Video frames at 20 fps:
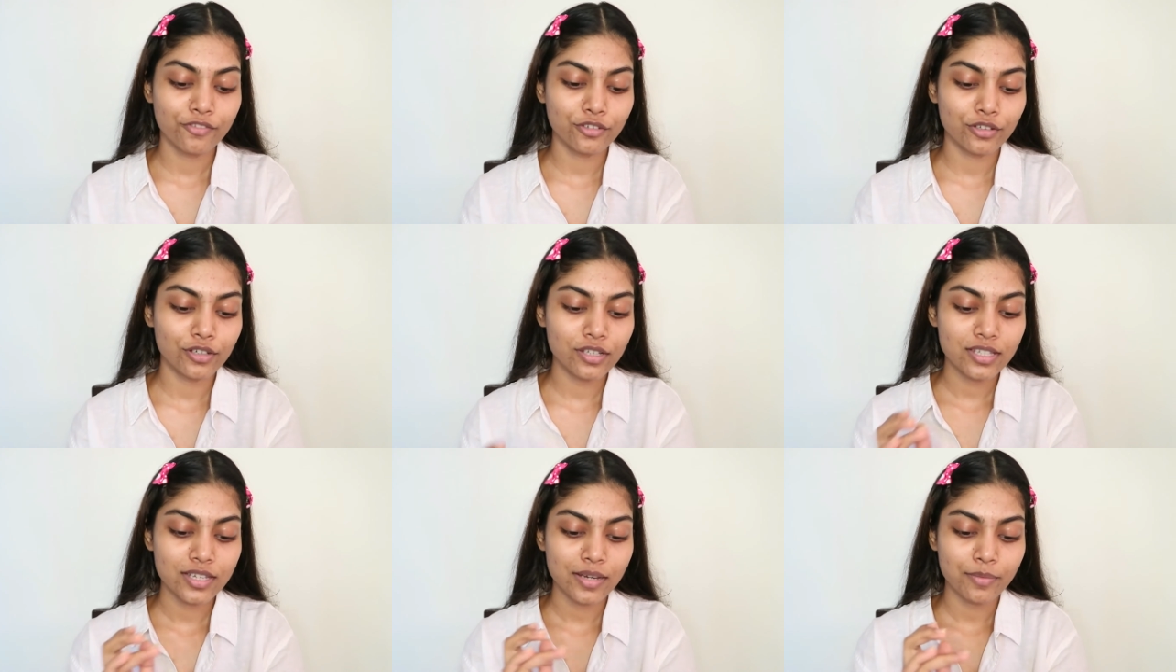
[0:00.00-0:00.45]

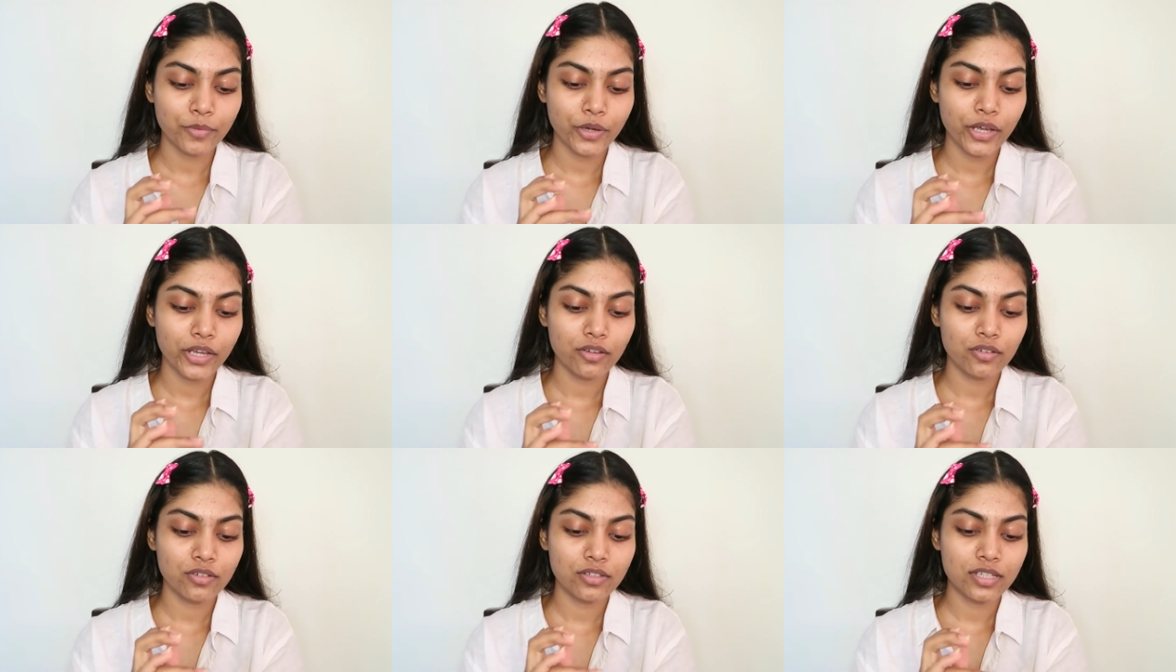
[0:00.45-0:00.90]
First I'm
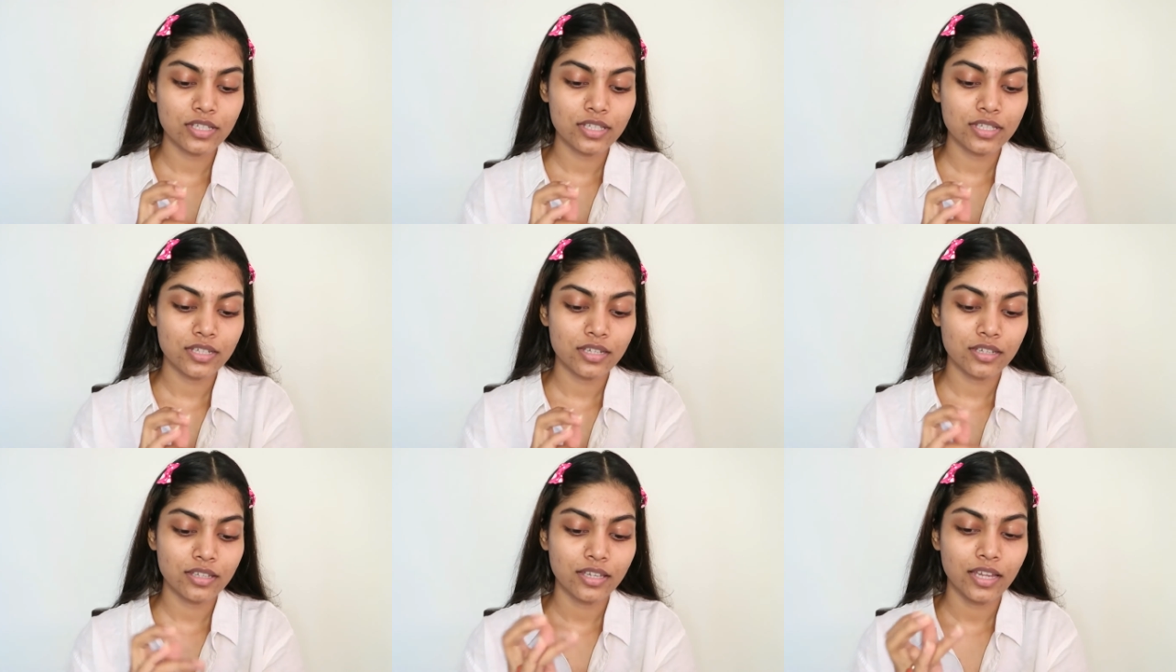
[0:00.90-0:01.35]
going to
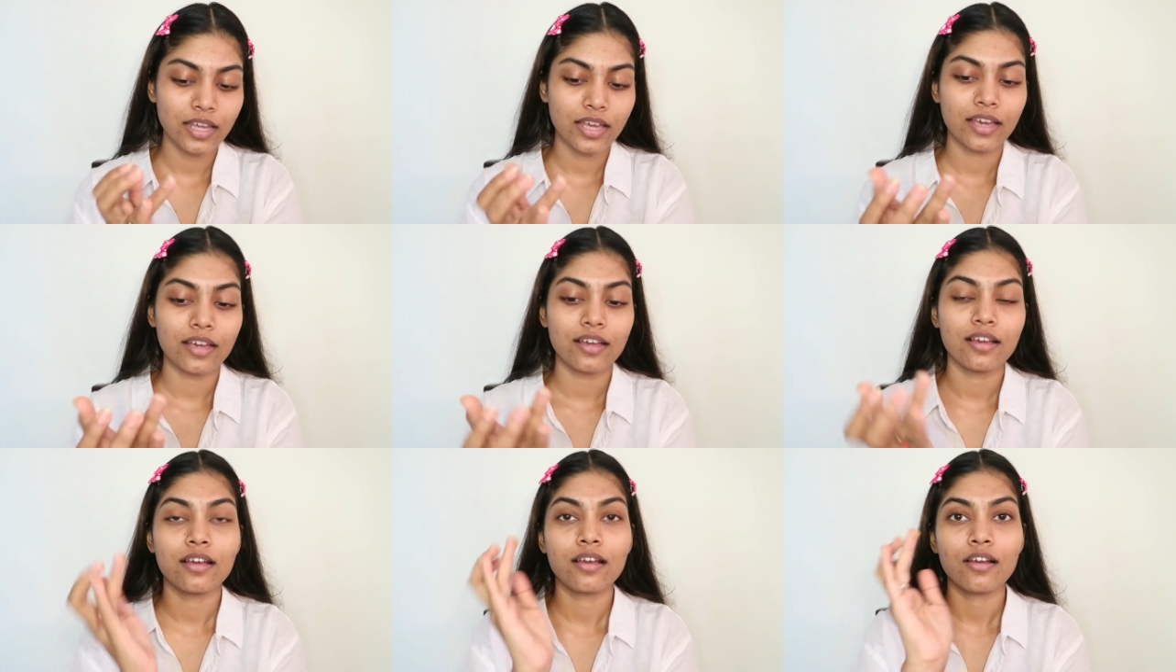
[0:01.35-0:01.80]
just
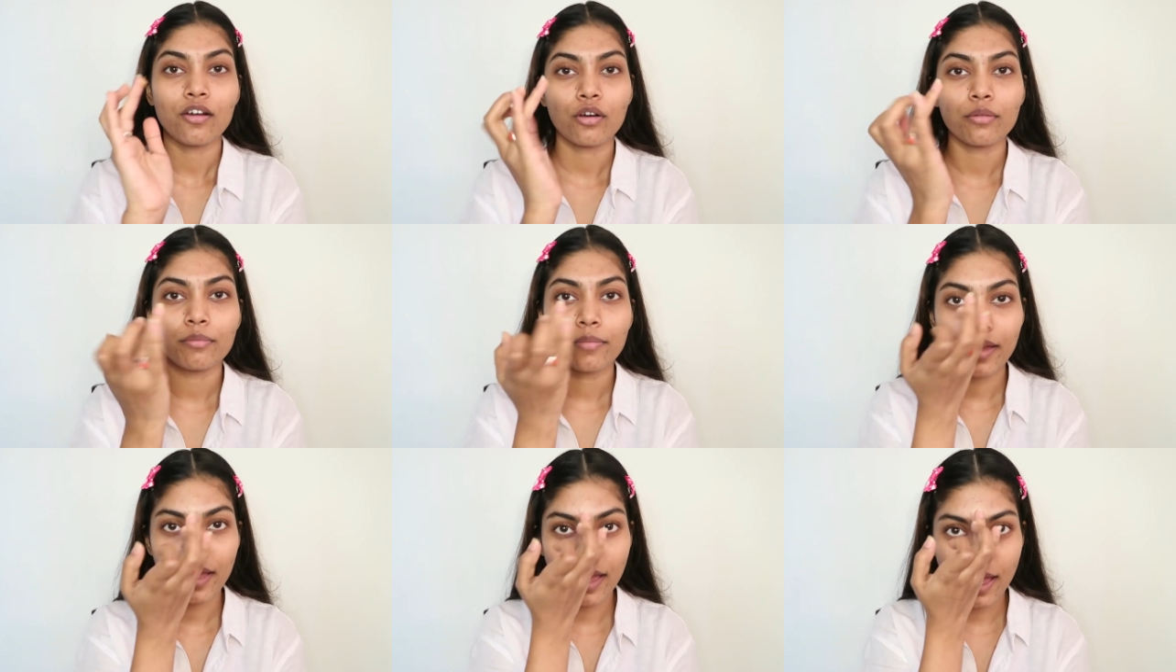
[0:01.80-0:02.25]
take
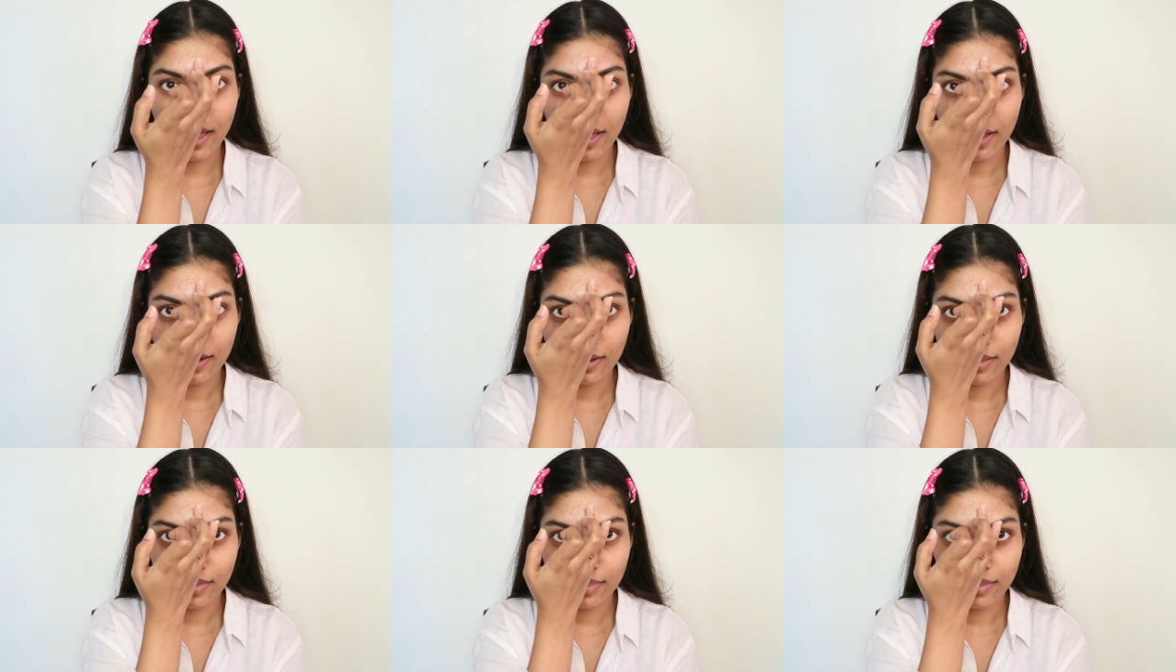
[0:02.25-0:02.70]
on my
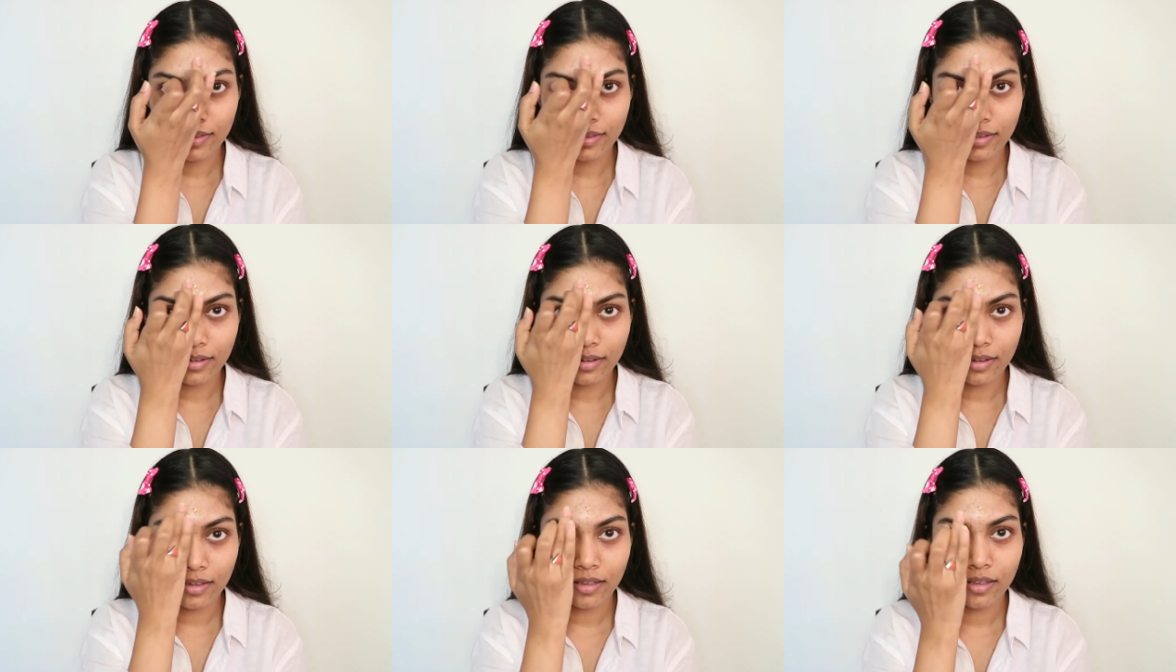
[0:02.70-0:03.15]
hand and
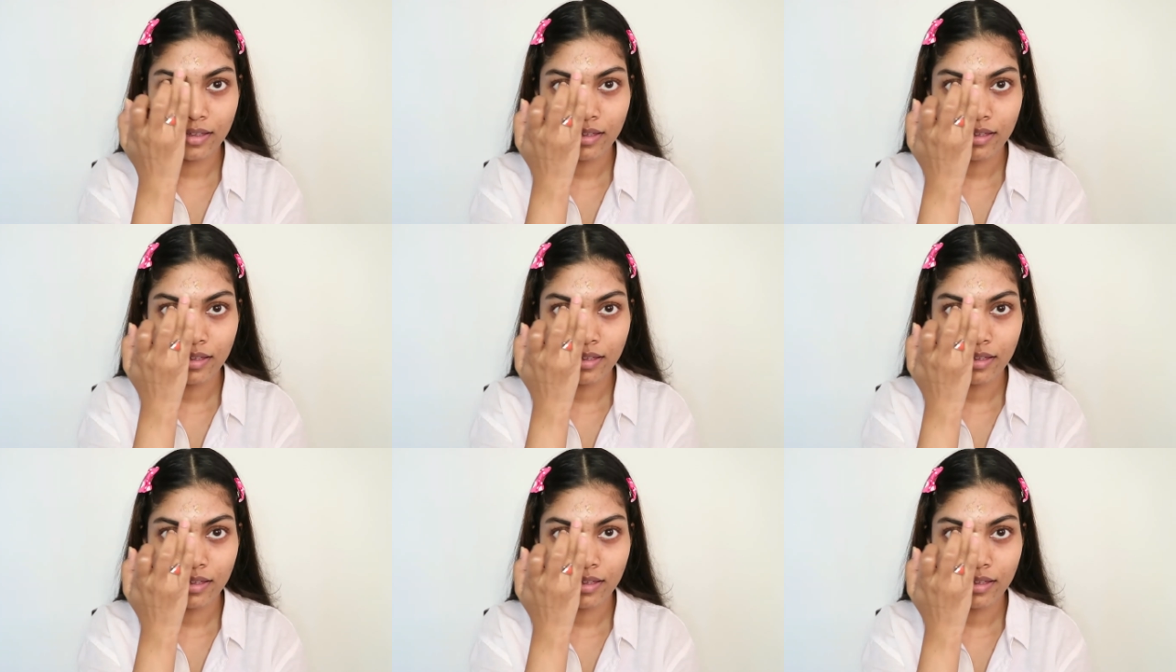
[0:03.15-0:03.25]
then